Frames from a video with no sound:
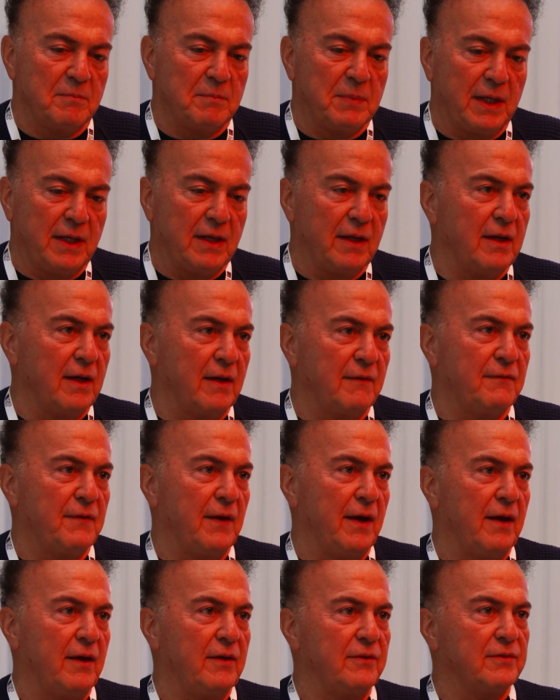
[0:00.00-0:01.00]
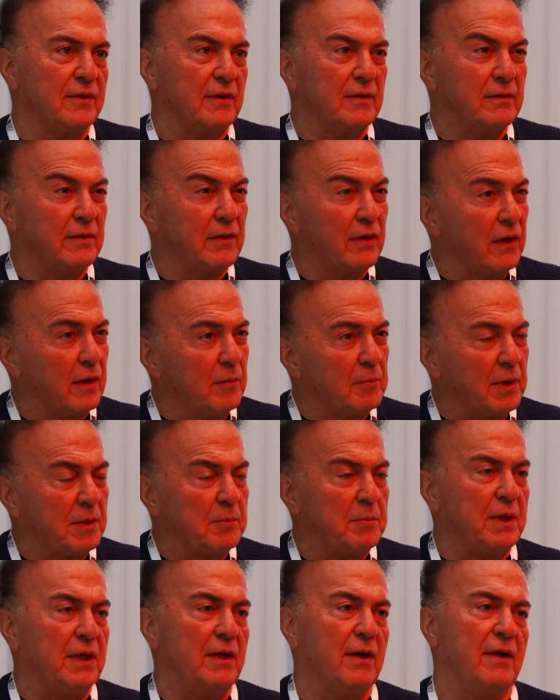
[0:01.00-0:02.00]
beginning phase and a little
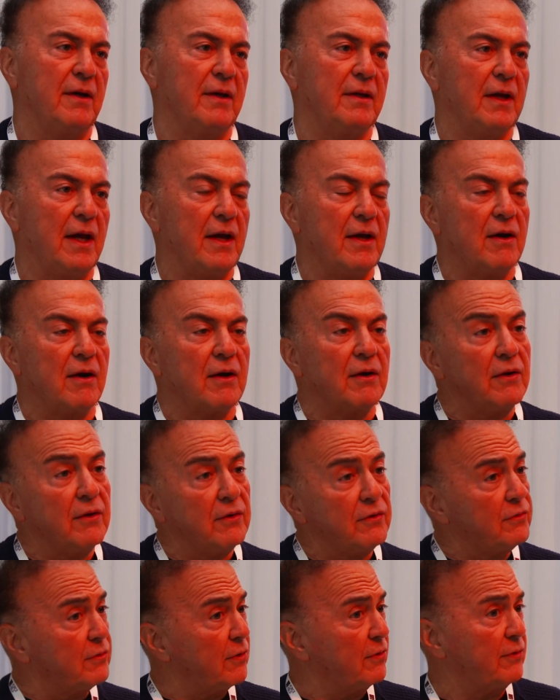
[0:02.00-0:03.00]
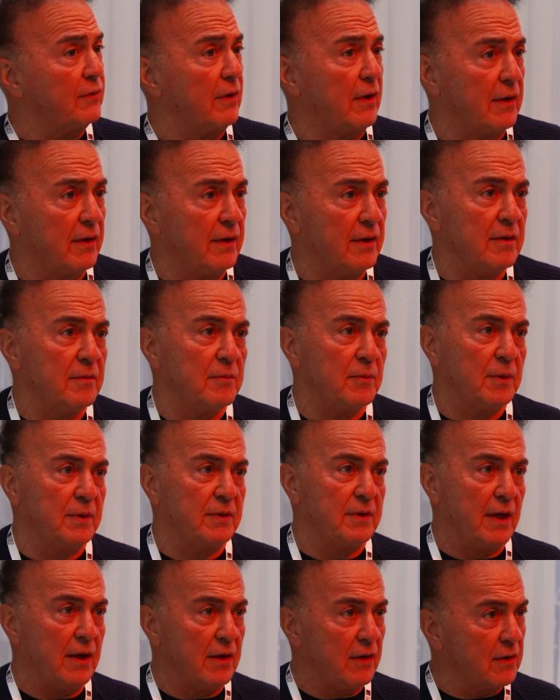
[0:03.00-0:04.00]
bit beyond. AR is just starting
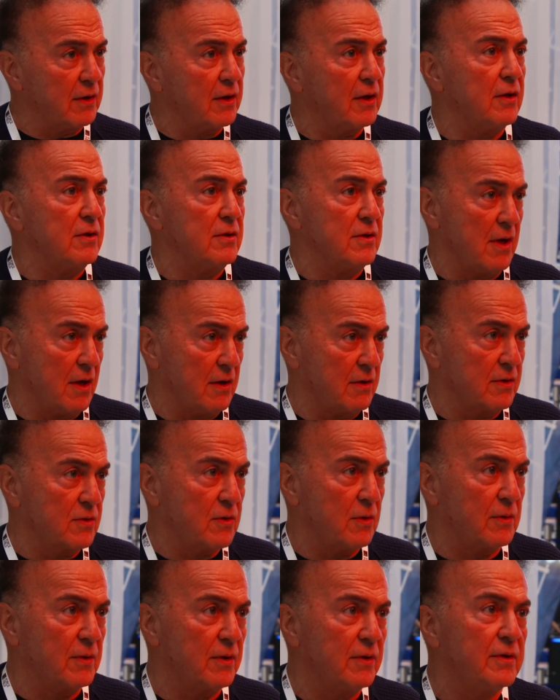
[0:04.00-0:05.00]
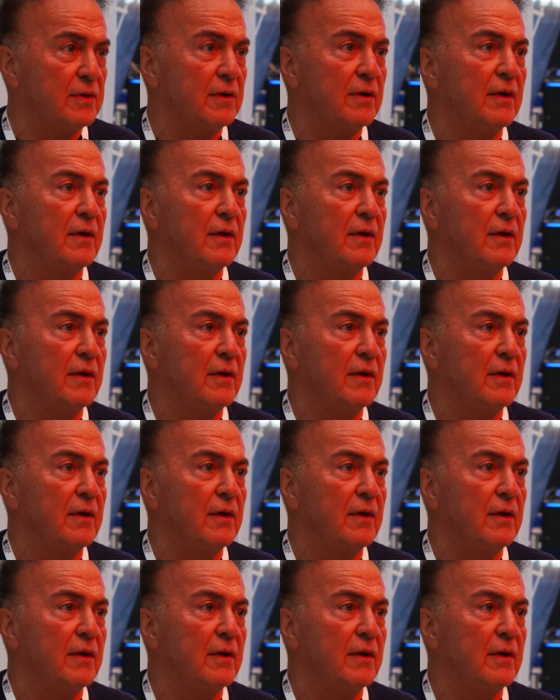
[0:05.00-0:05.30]
with the AR Kit and AR Core.